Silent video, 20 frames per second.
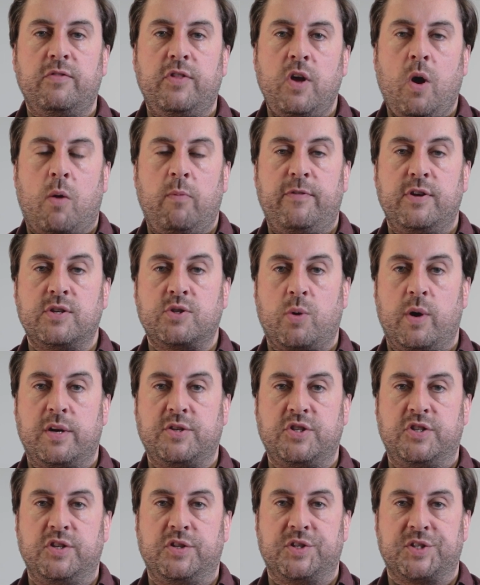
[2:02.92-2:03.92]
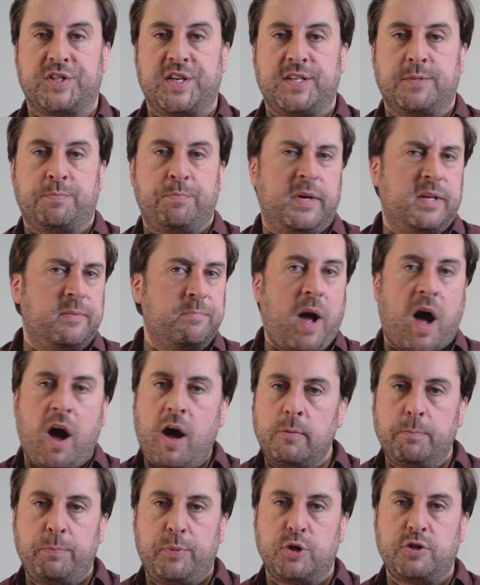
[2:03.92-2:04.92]
of the obvious questions is, but
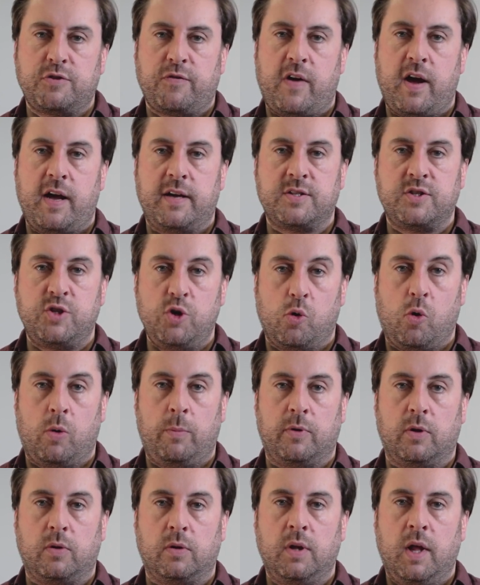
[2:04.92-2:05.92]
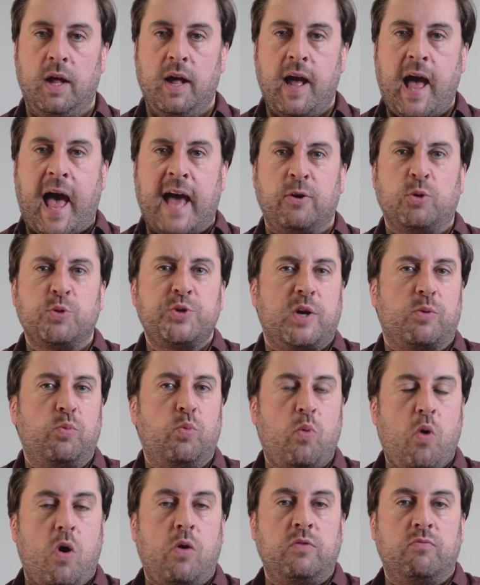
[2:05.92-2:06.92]
aren't bushfires normal? And also,
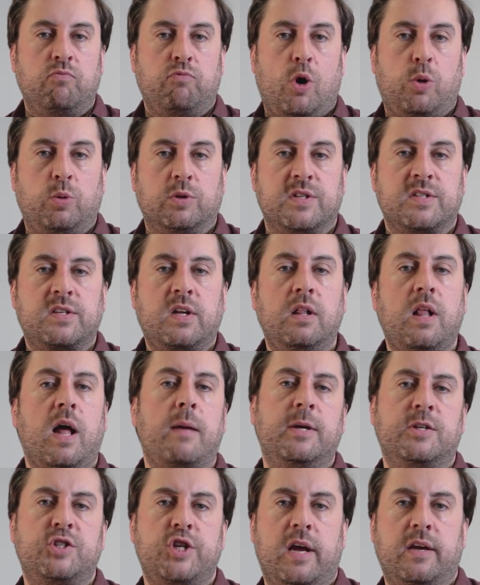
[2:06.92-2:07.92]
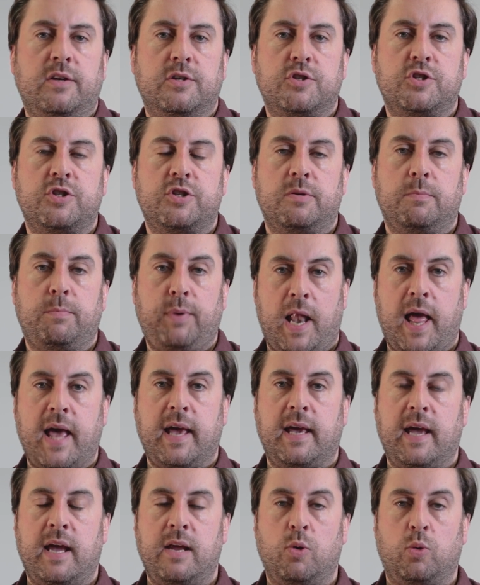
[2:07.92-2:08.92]
what role does climate change
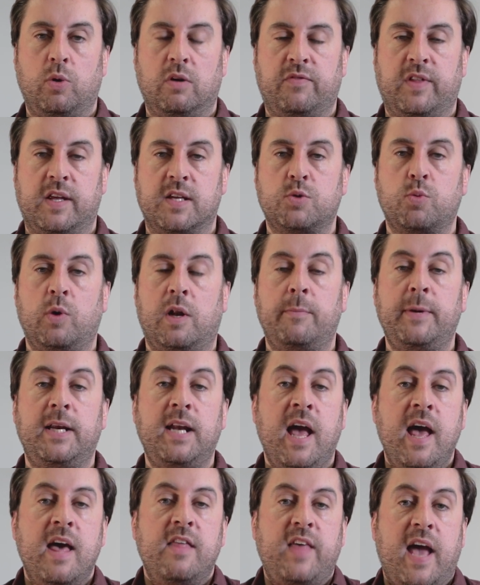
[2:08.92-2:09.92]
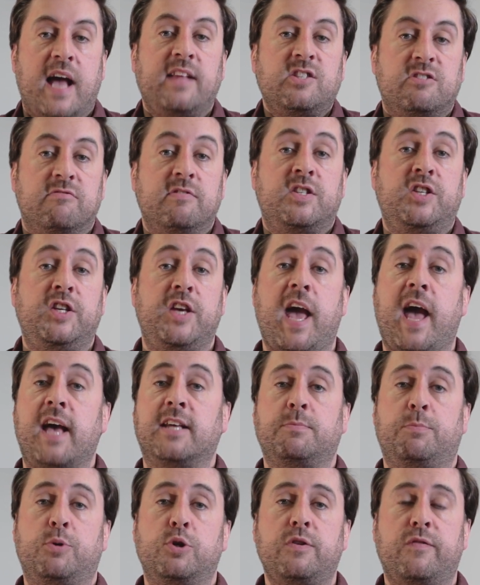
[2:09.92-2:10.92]
play in all of this? Well, I mean, the answer is
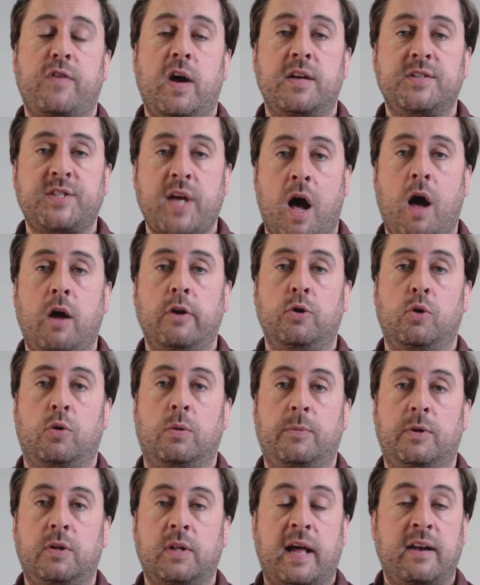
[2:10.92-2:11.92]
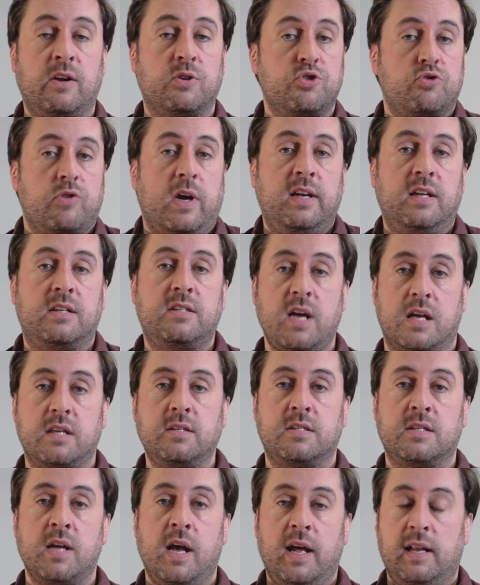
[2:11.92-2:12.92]
yes, bushfires are normal, and Australia
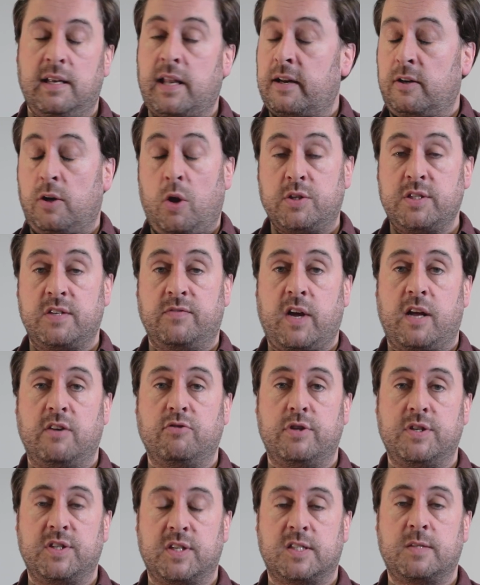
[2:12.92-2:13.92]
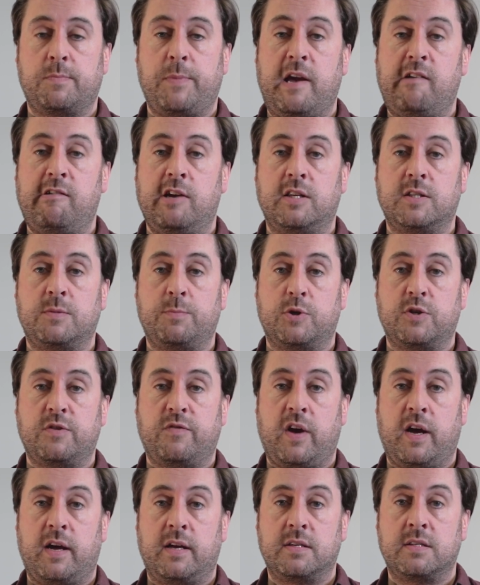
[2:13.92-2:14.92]
does, like lots of countries, experience
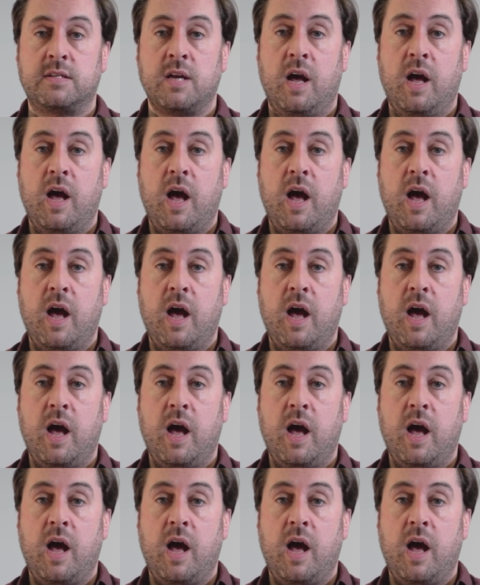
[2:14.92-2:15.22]
bushfires